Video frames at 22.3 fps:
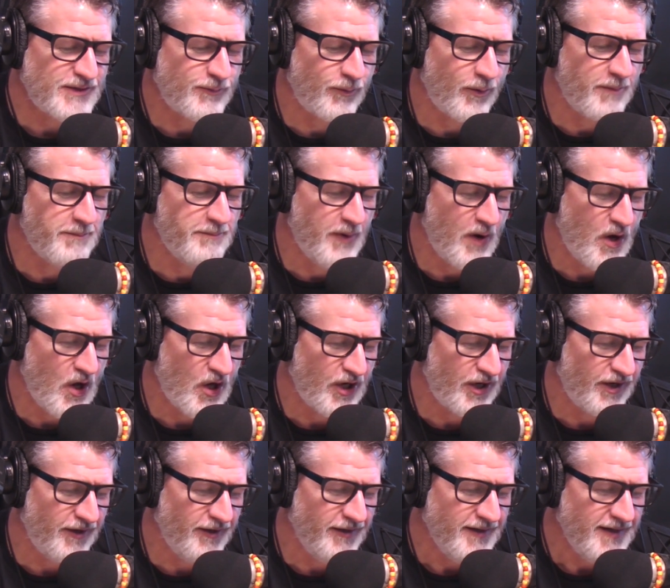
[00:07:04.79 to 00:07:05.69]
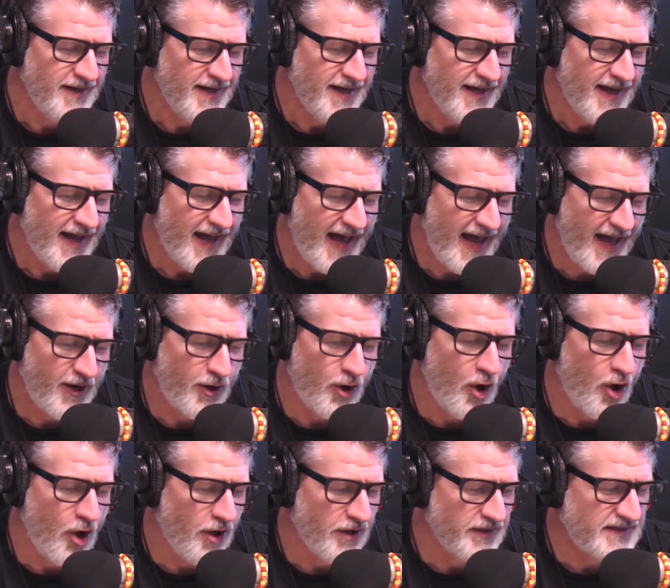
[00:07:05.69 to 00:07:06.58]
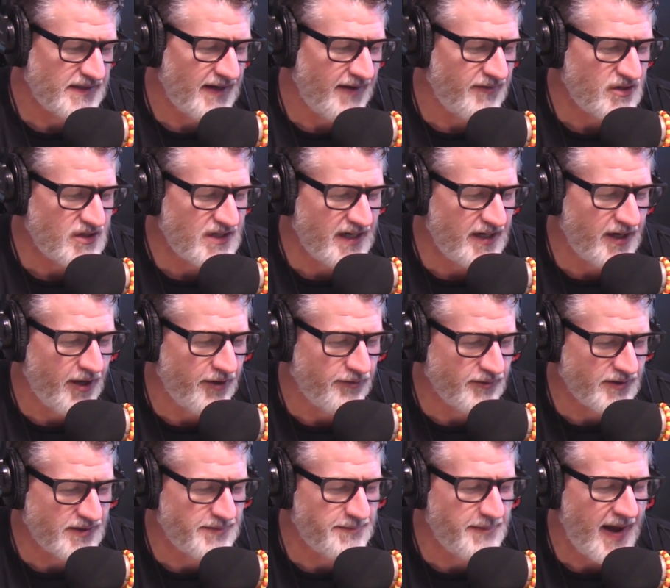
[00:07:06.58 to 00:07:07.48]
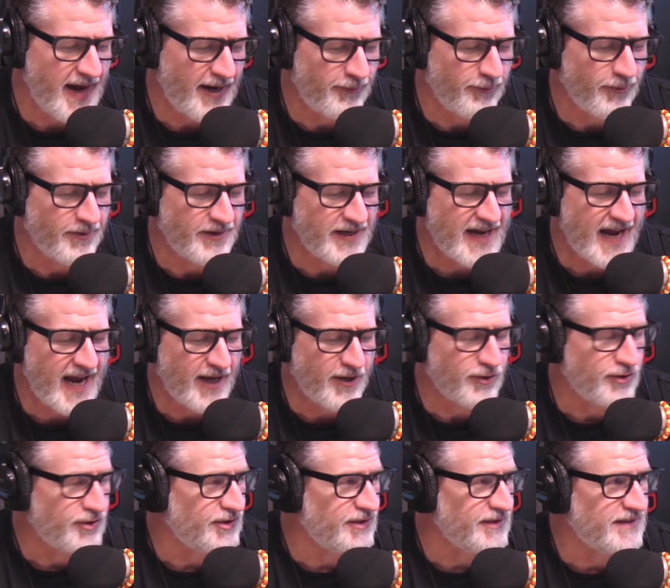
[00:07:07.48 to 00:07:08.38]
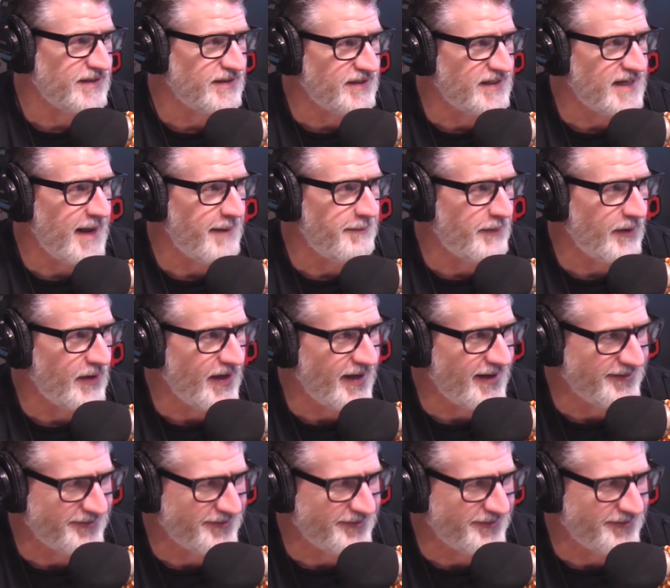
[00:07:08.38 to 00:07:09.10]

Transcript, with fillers: were baller, and all 1700s macaroni haters should step off.